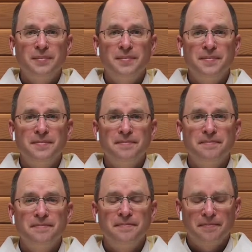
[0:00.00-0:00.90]

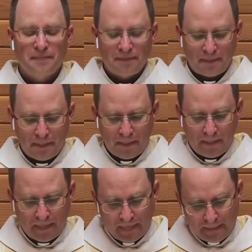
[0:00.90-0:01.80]

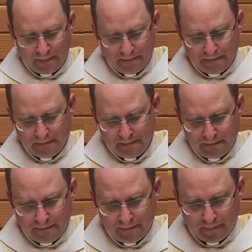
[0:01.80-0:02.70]

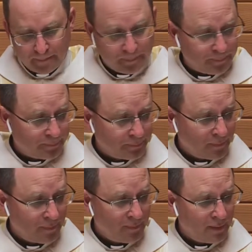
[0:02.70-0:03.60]
[no speech]